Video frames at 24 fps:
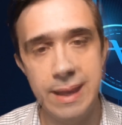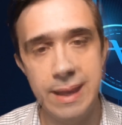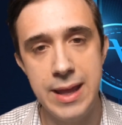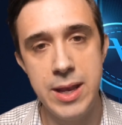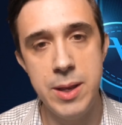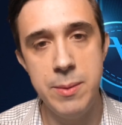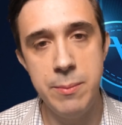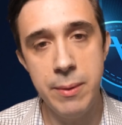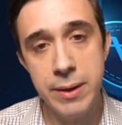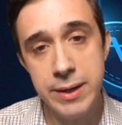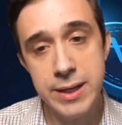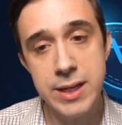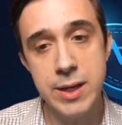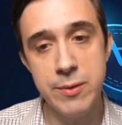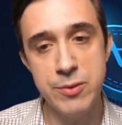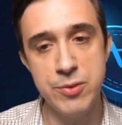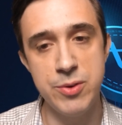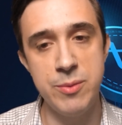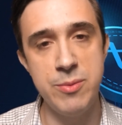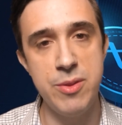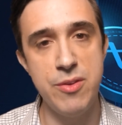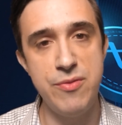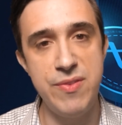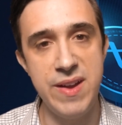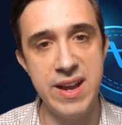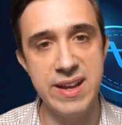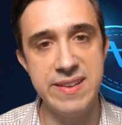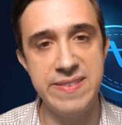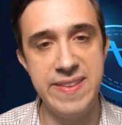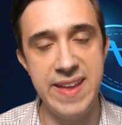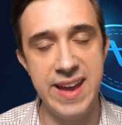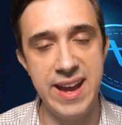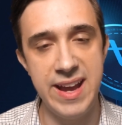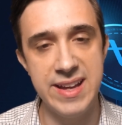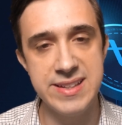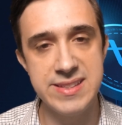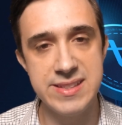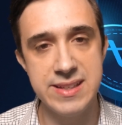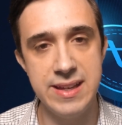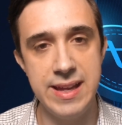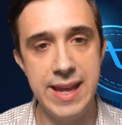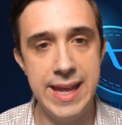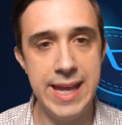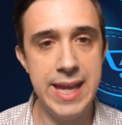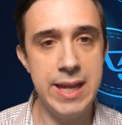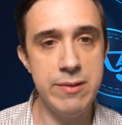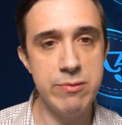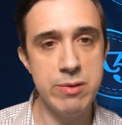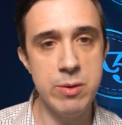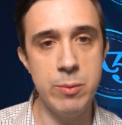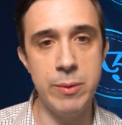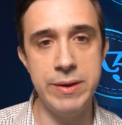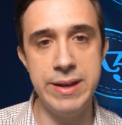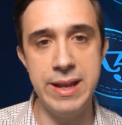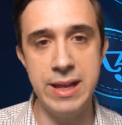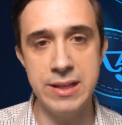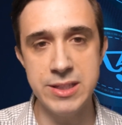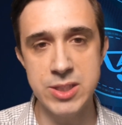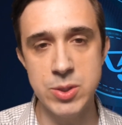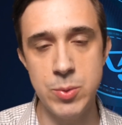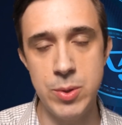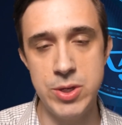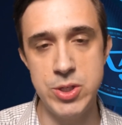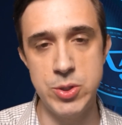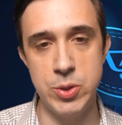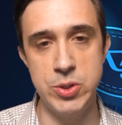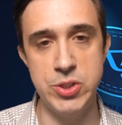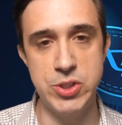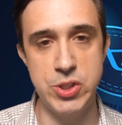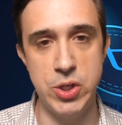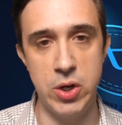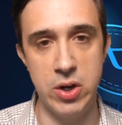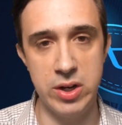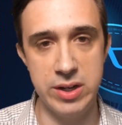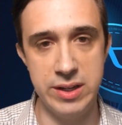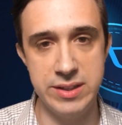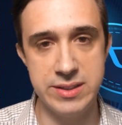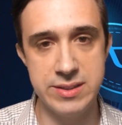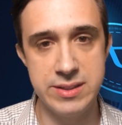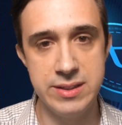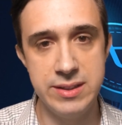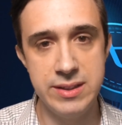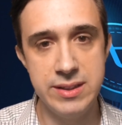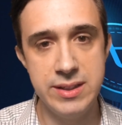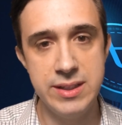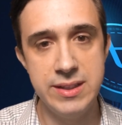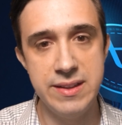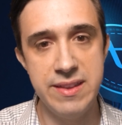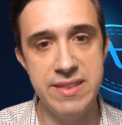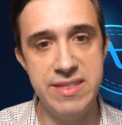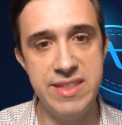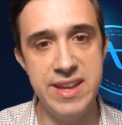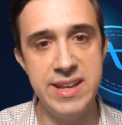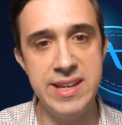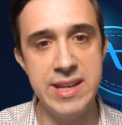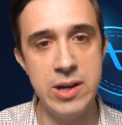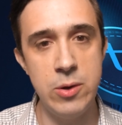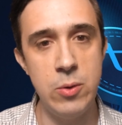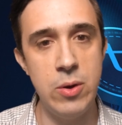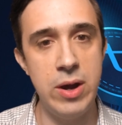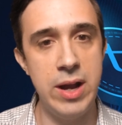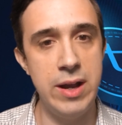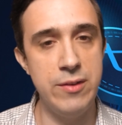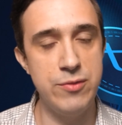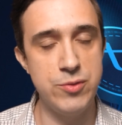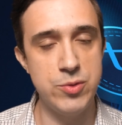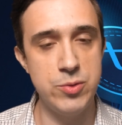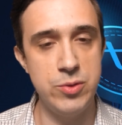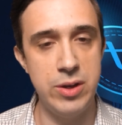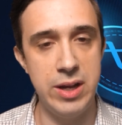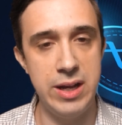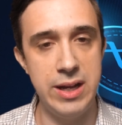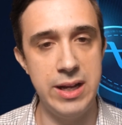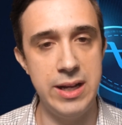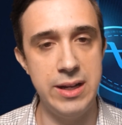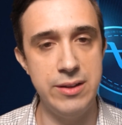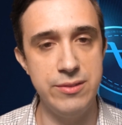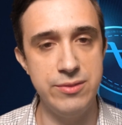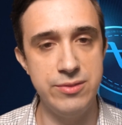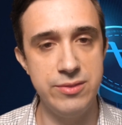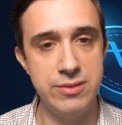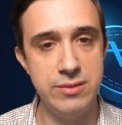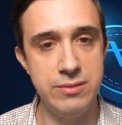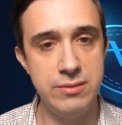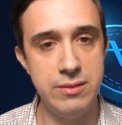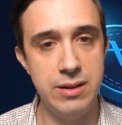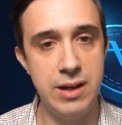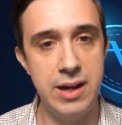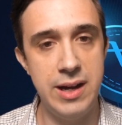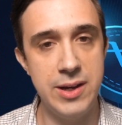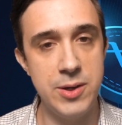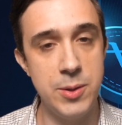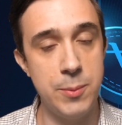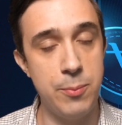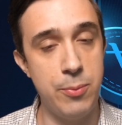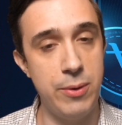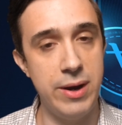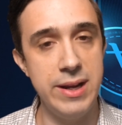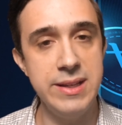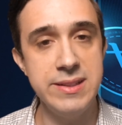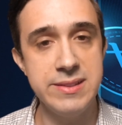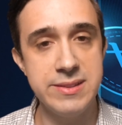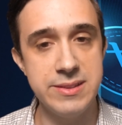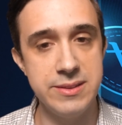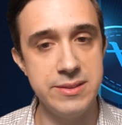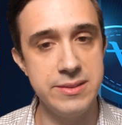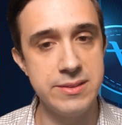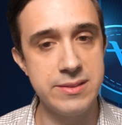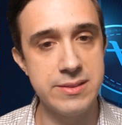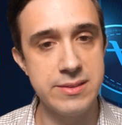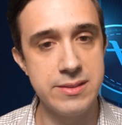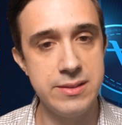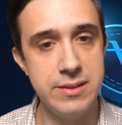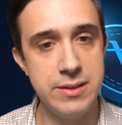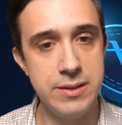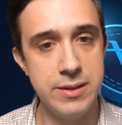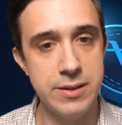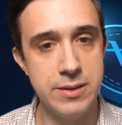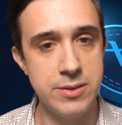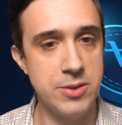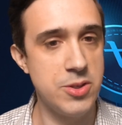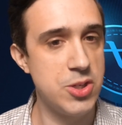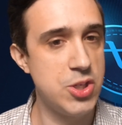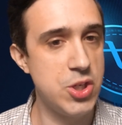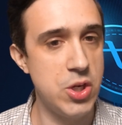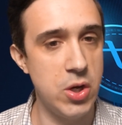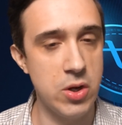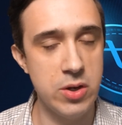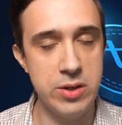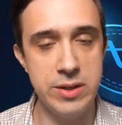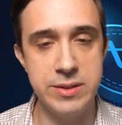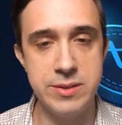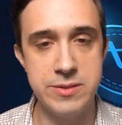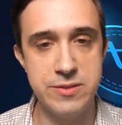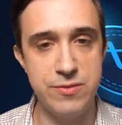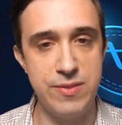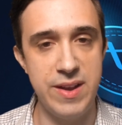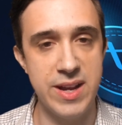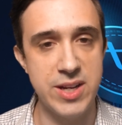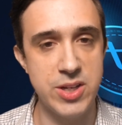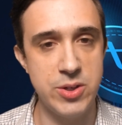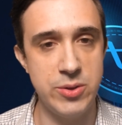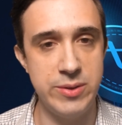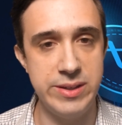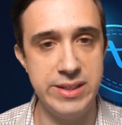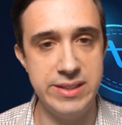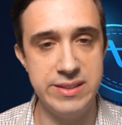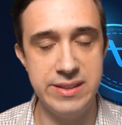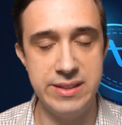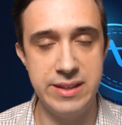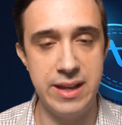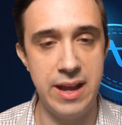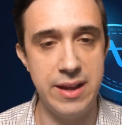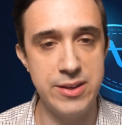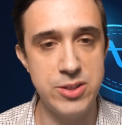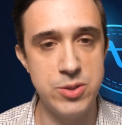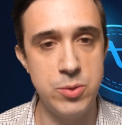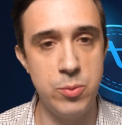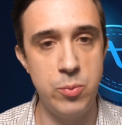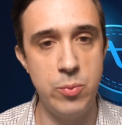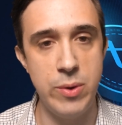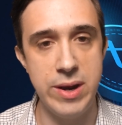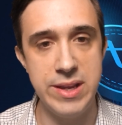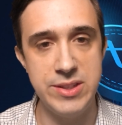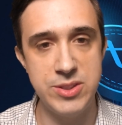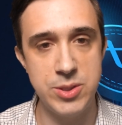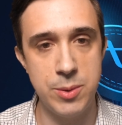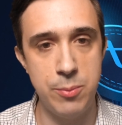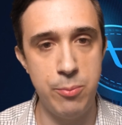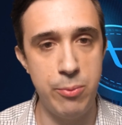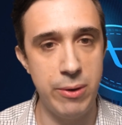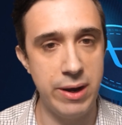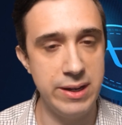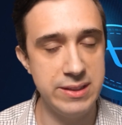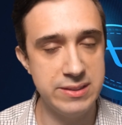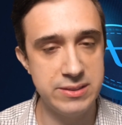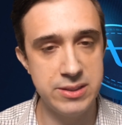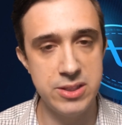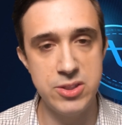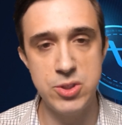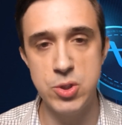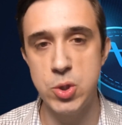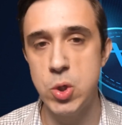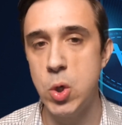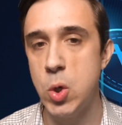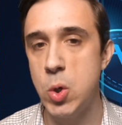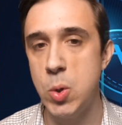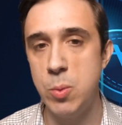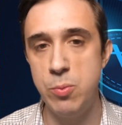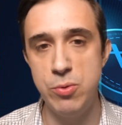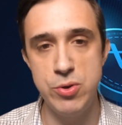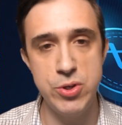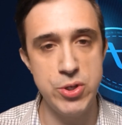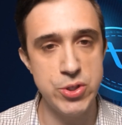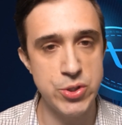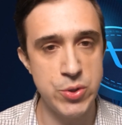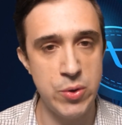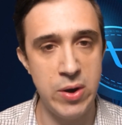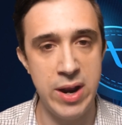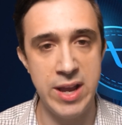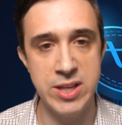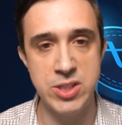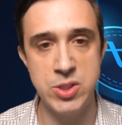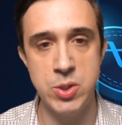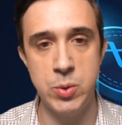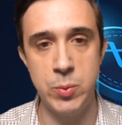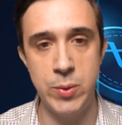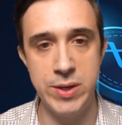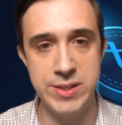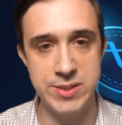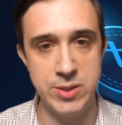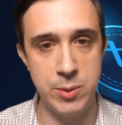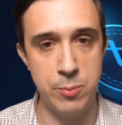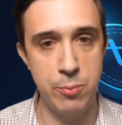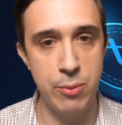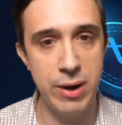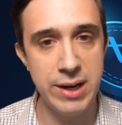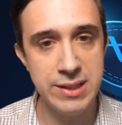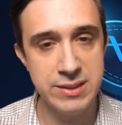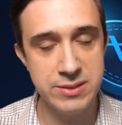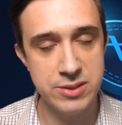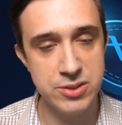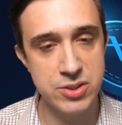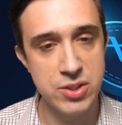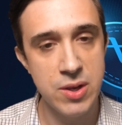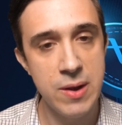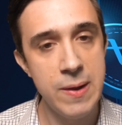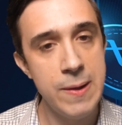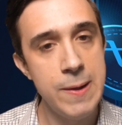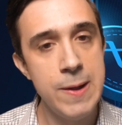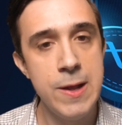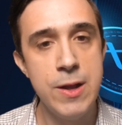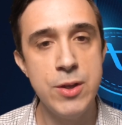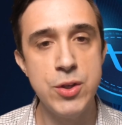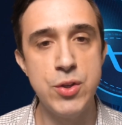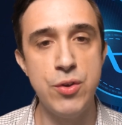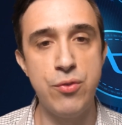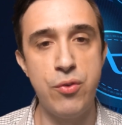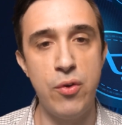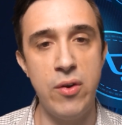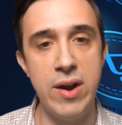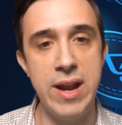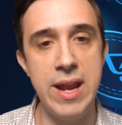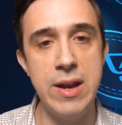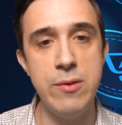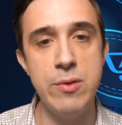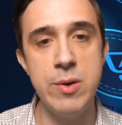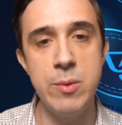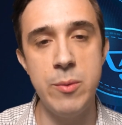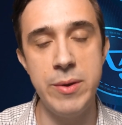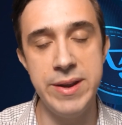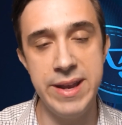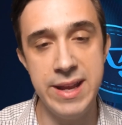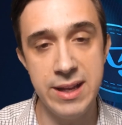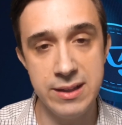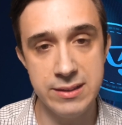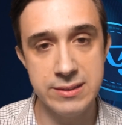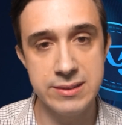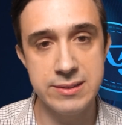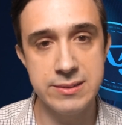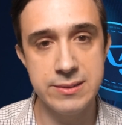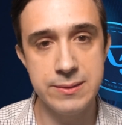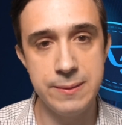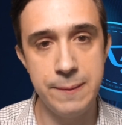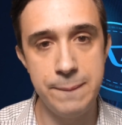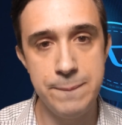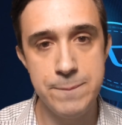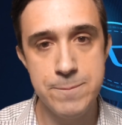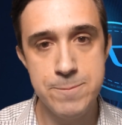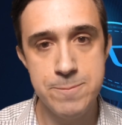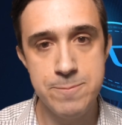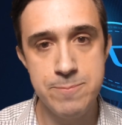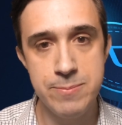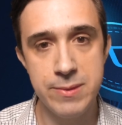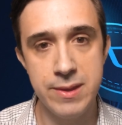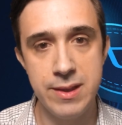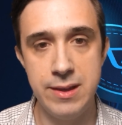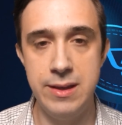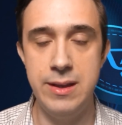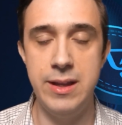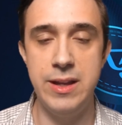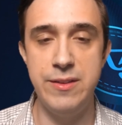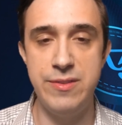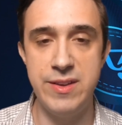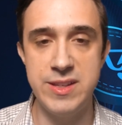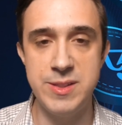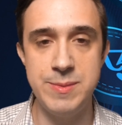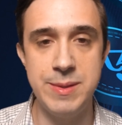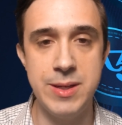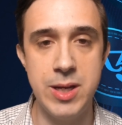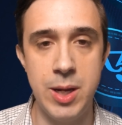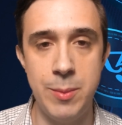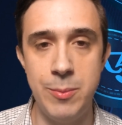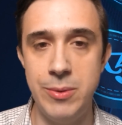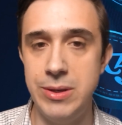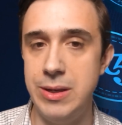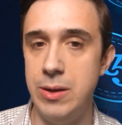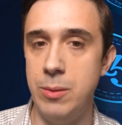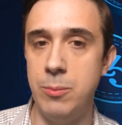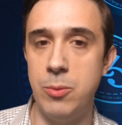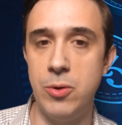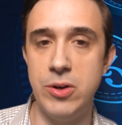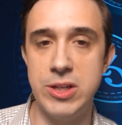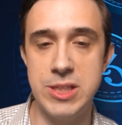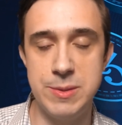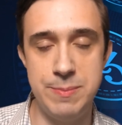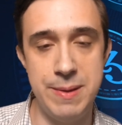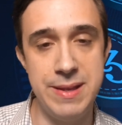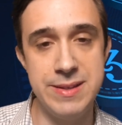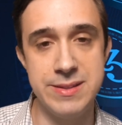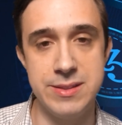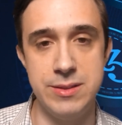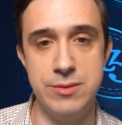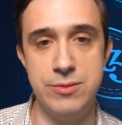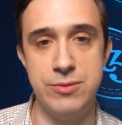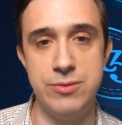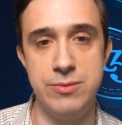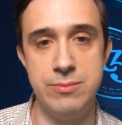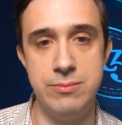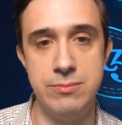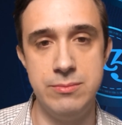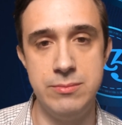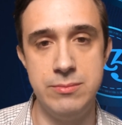And the money comes from the fact that everyone else who enjoys chocolate, they now have to have higher prices. The chocolate factories, they had to raise their prices. The cocoa producer has to raise their prices. So for everyone else, life has become a little more expensive.